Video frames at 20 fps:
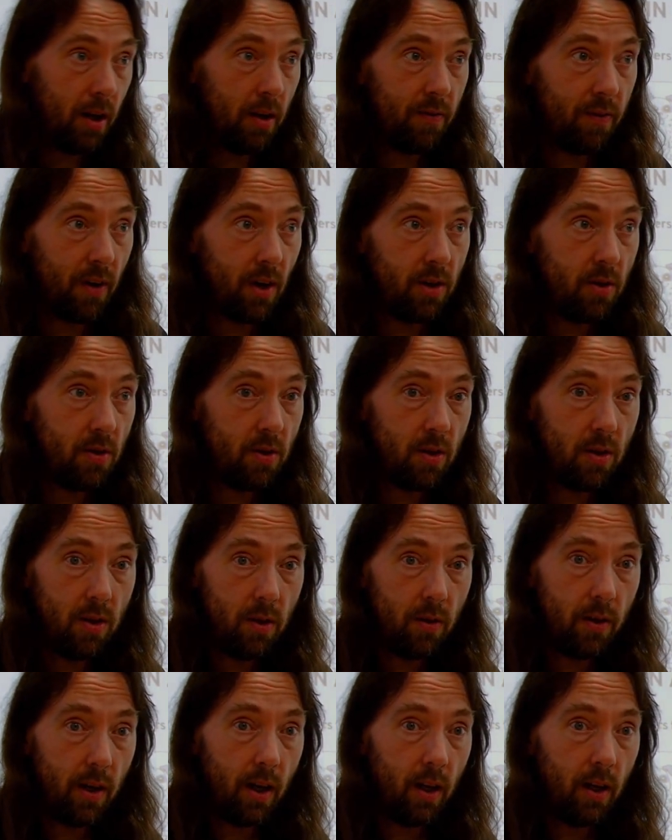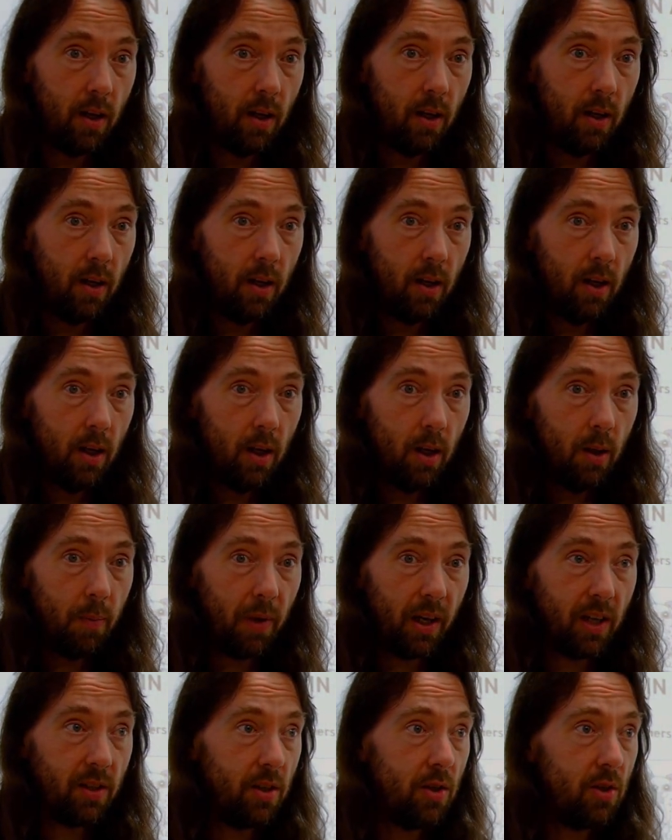advise you to do it
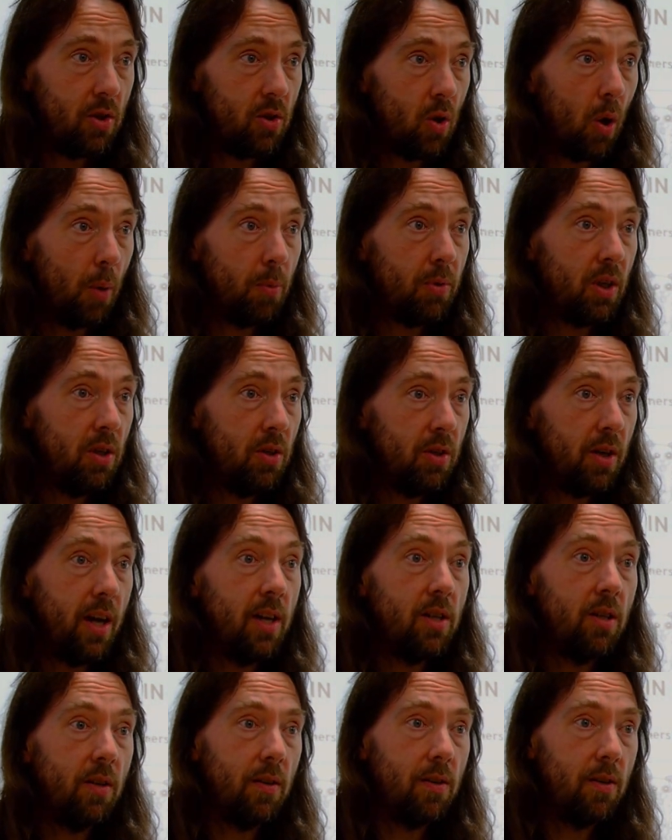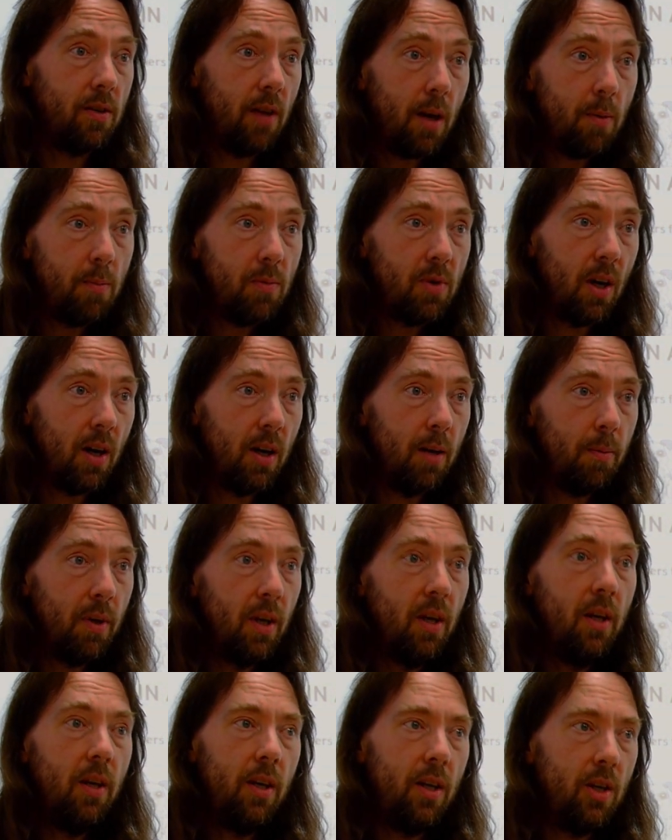because it stops containers of the same type
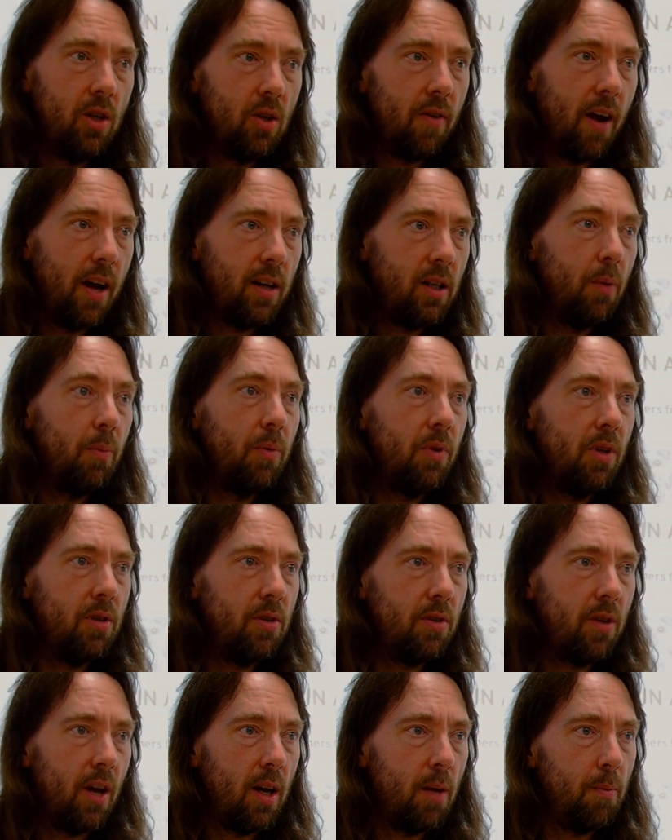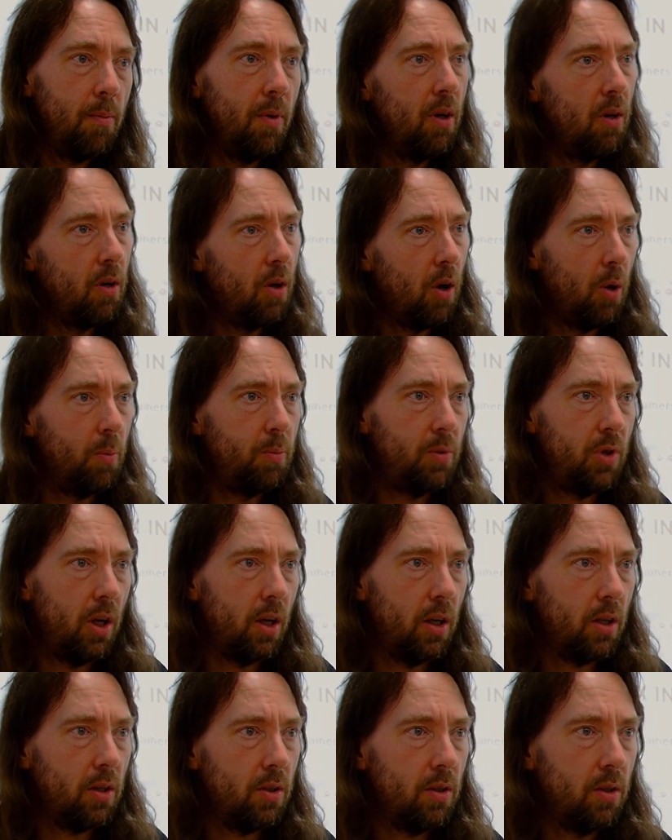interacting with the same
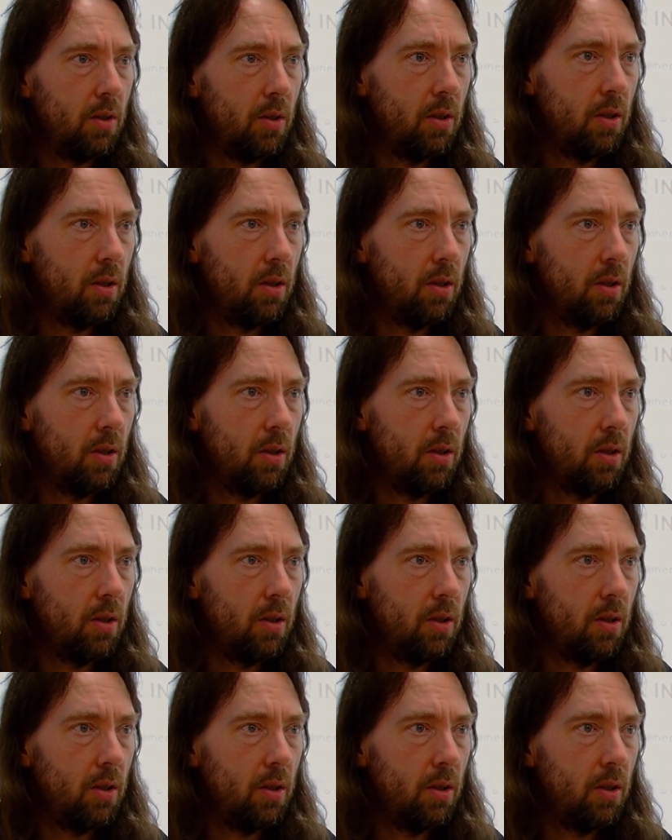objects.